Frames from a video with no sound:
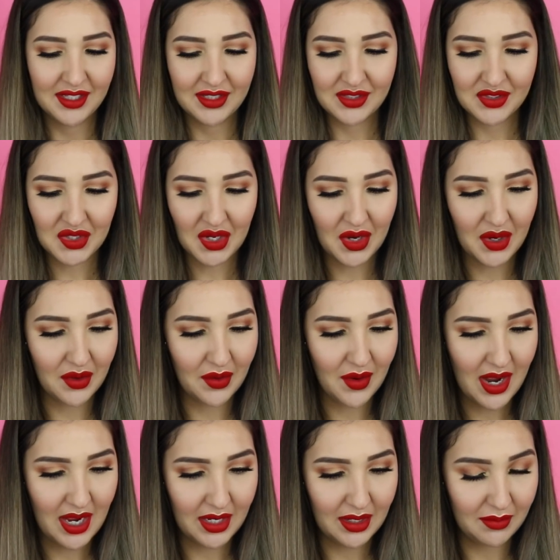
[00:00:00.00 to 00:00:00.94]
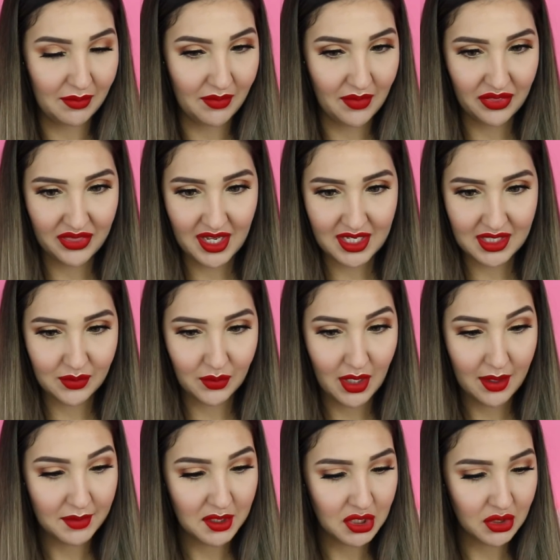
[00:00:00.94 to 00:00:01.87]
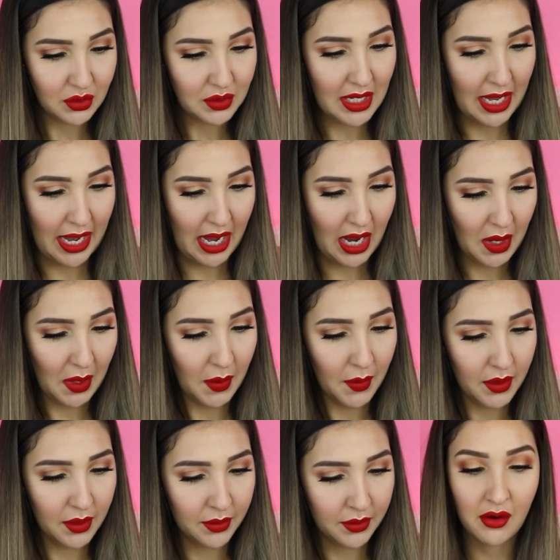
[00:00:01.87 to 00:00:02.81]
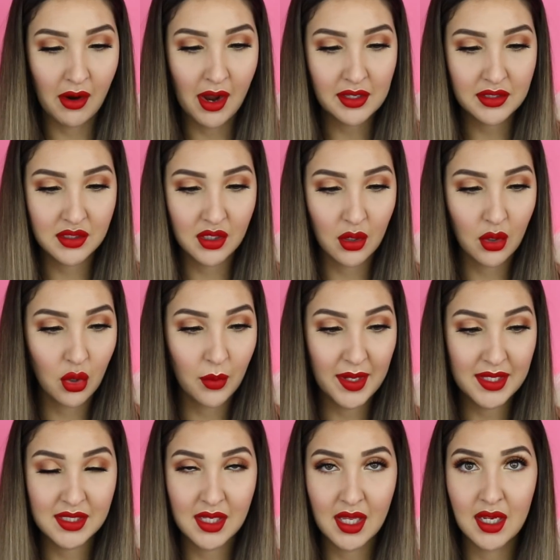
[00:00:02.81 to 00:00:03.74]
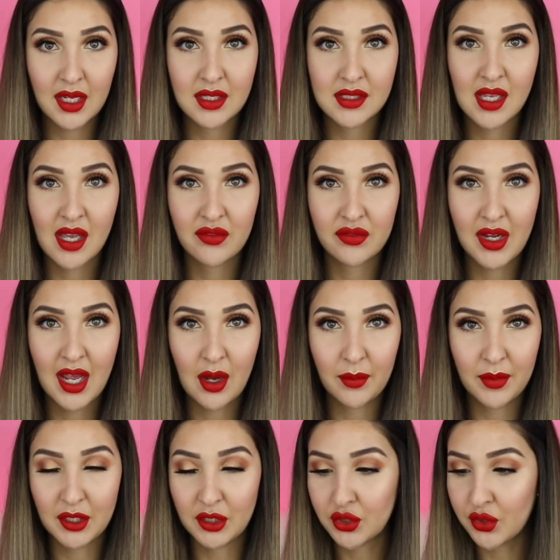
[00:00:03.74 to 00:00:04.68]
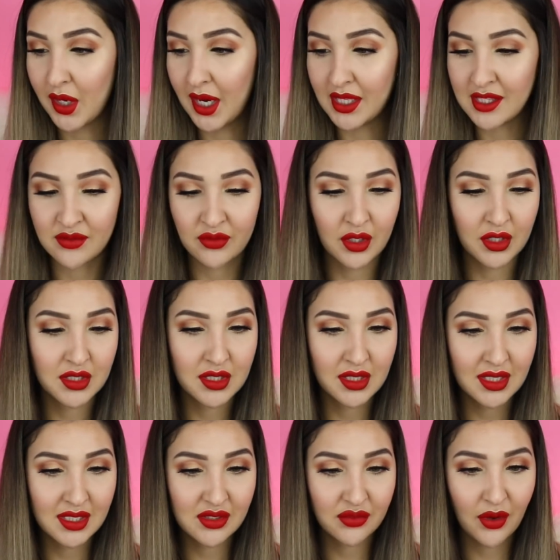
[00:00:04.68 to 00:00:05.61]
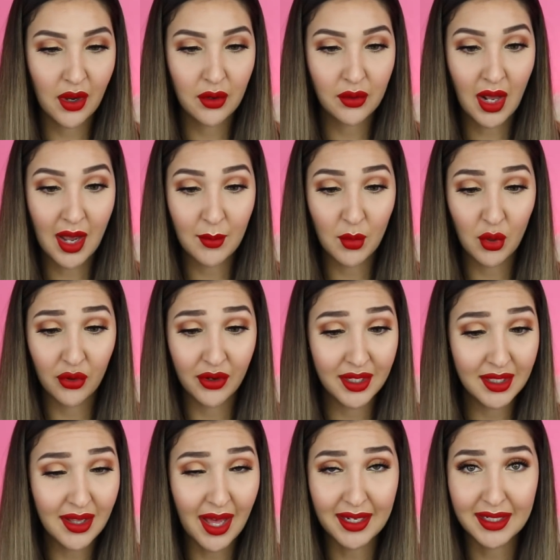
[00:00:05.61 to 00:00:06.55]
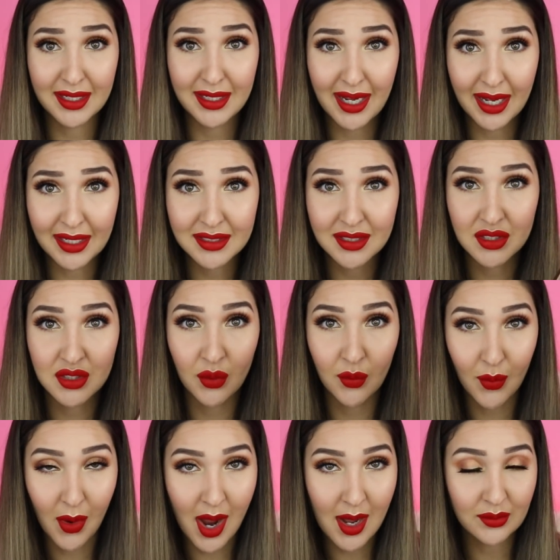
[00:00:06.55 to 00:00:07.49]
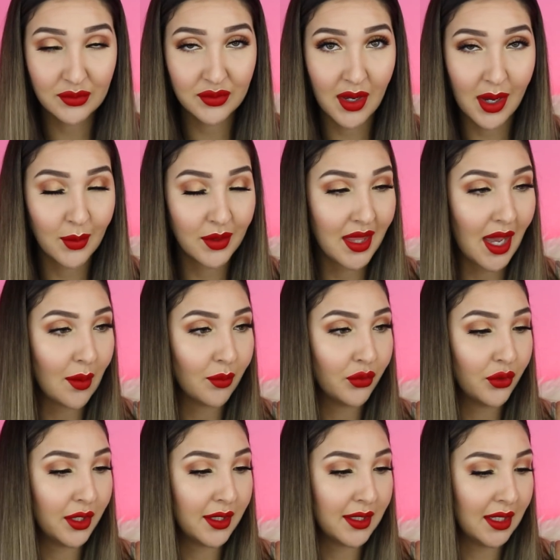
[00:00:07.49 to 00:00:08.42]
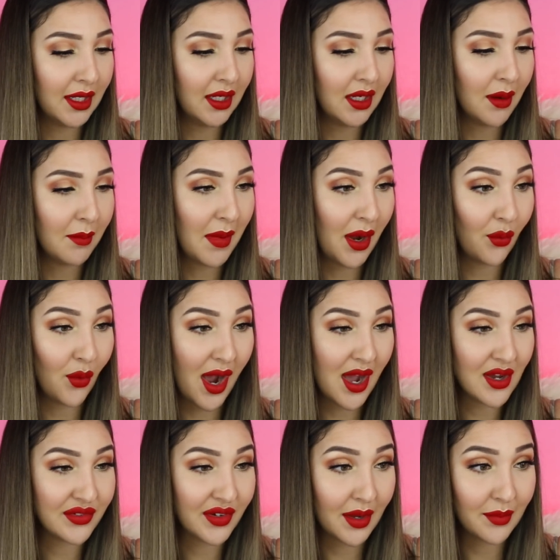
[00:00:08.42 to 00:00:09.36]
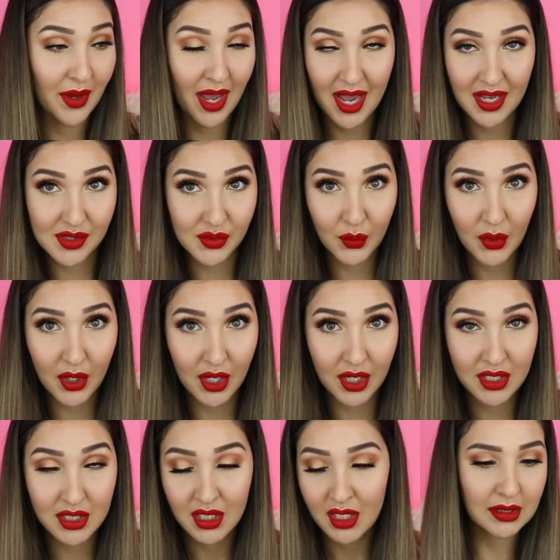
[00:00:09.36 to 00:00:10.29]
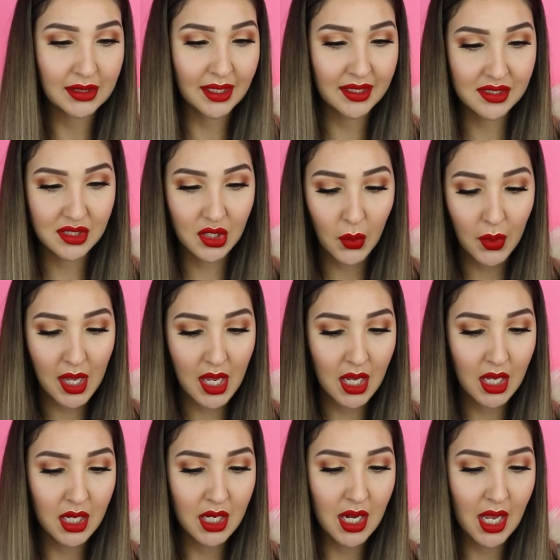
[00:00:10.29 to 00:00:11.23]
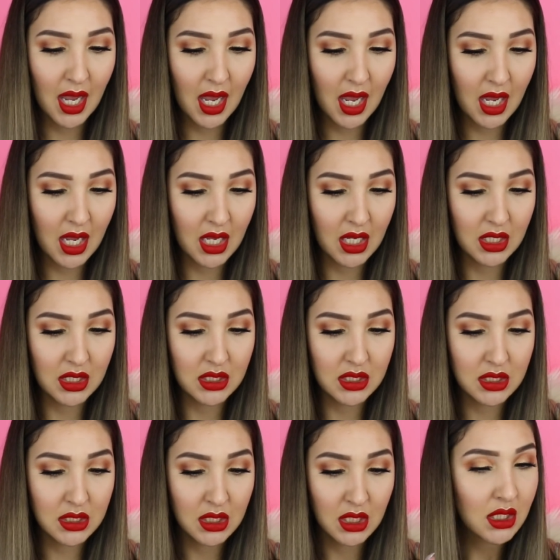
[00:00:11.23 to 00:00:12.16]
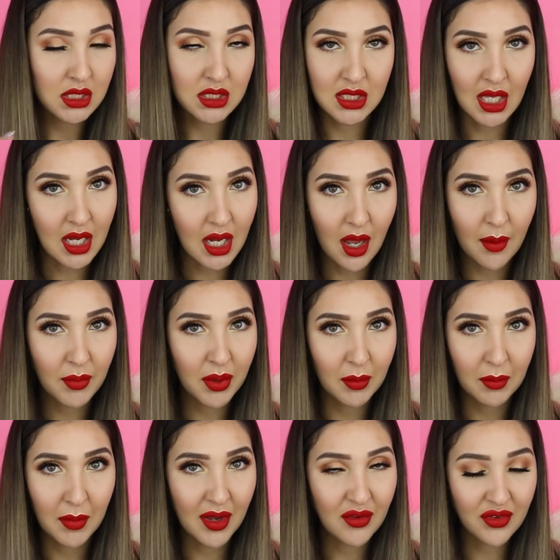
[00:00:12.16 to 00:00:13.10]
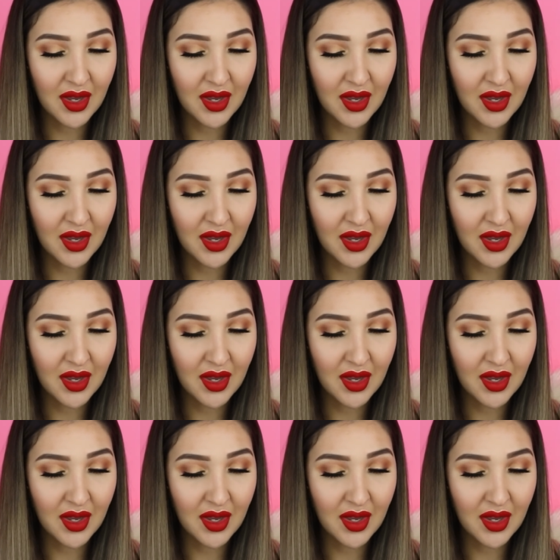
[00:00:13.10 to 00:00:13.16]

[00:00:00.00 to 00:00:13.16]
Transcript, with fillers: So um, that's what I'm gonna do now. All right, so all my settings have now been transferred to this phone. I'm already like connected to Wi-Fi without putting in my Wi-Fi password. Let's go ahead and set up my